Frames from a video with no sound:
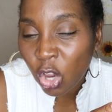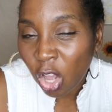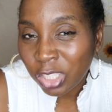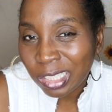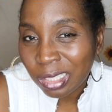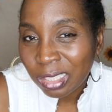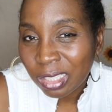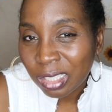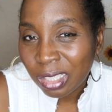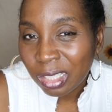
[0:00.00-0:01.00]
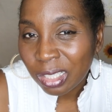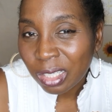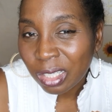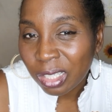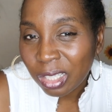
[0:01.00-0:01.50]
not
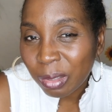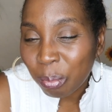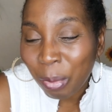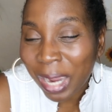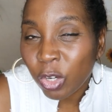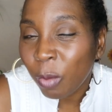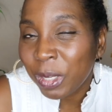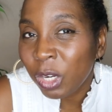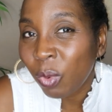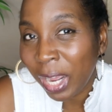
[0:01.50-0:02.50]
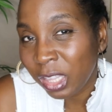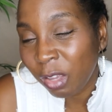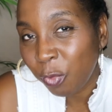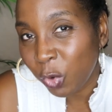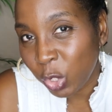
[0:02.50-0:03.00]
might not be the right
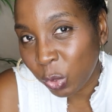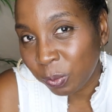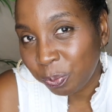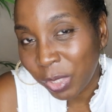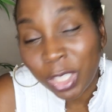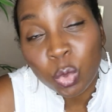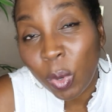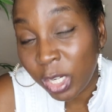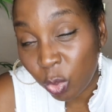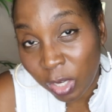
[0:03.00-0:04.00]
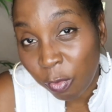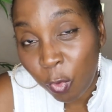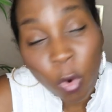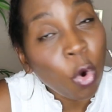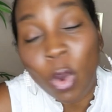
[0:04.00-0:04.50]
thing for you in
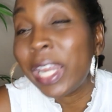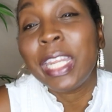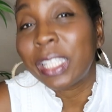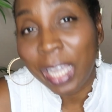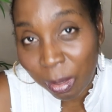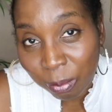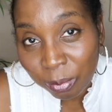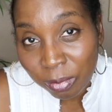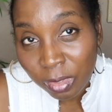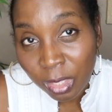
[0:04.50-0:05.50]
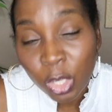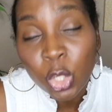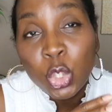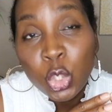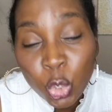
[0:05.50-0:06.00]
2024 or anytime
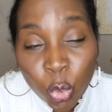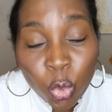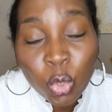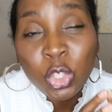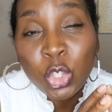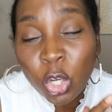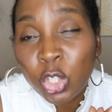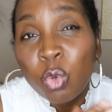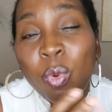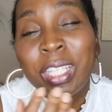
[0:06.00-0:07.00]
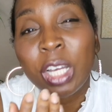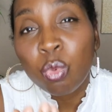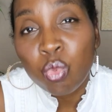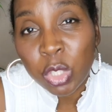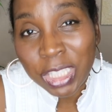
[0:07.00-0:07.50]
you just create
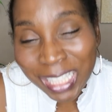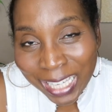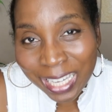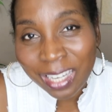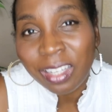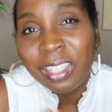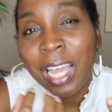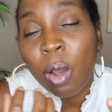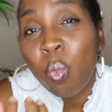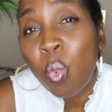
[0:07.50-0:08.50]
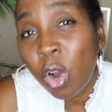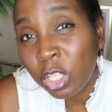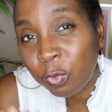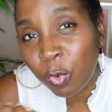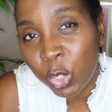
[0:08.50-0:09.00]
a routine that
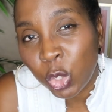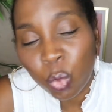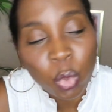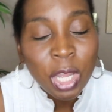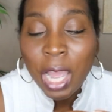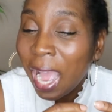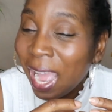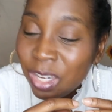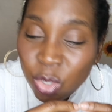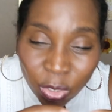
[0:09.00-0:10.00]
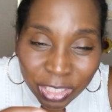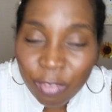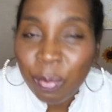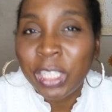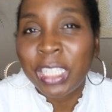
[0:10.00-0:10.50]
works for you and not
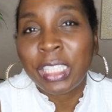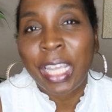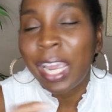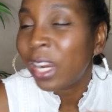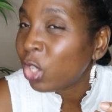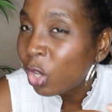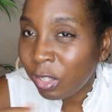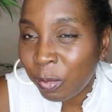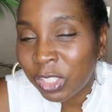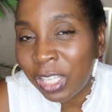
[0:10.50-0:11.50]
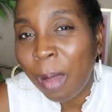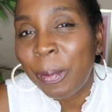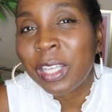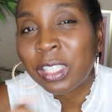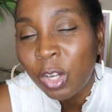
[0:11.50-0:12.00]
everybody's hair not every
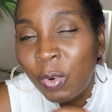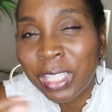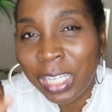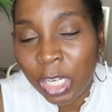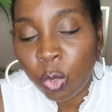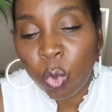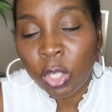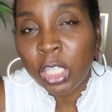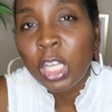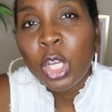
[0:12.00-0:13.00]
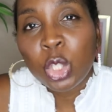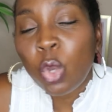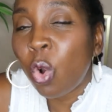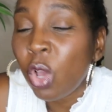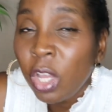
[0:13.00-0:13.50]
scalp is created equally
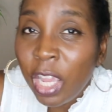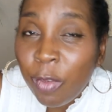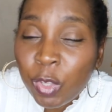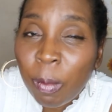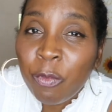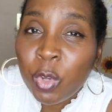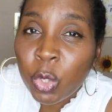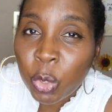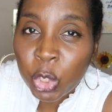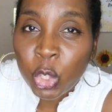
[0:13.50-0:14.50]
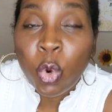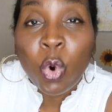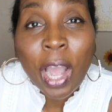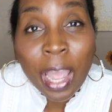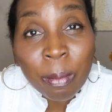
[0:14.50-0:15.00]
so if some of you don't
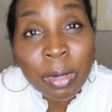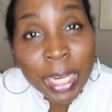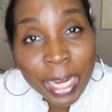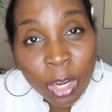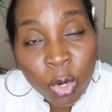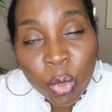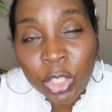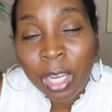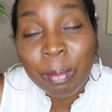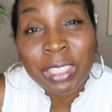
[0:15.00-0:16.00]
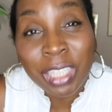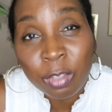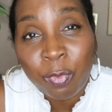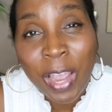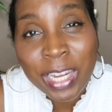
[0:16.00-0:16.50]
know i am a hair coach i'm a
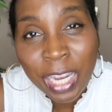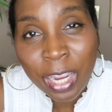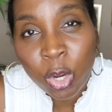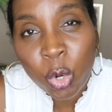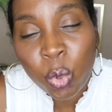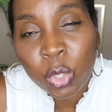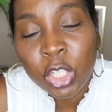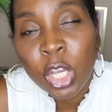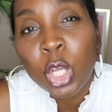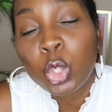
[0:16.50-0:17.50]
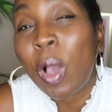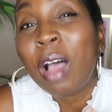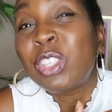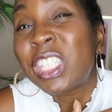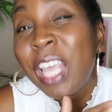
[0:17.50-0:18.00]
certified hair coach so i
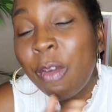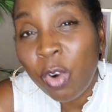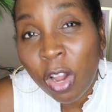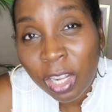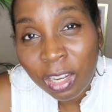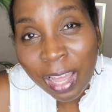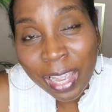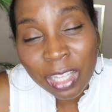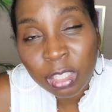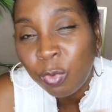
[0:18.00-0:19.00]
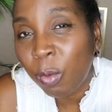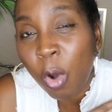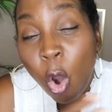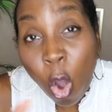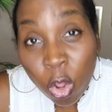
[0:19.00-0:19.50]
have several clients
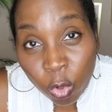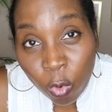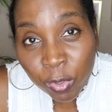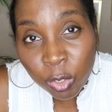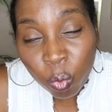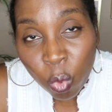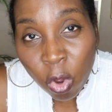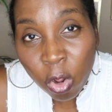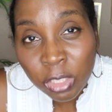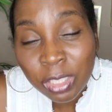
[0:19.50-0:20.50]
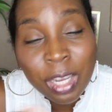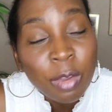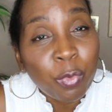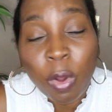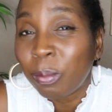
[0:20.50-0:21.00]
from all over the world
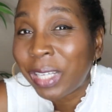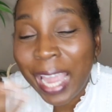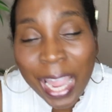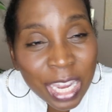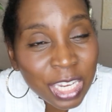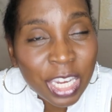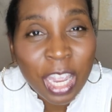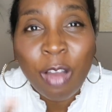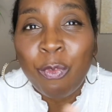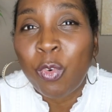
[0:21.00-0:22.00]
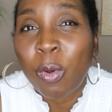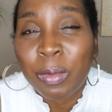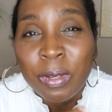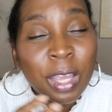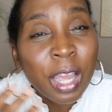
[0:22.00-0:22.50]
from kenya
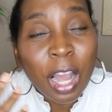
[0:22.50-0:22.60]
from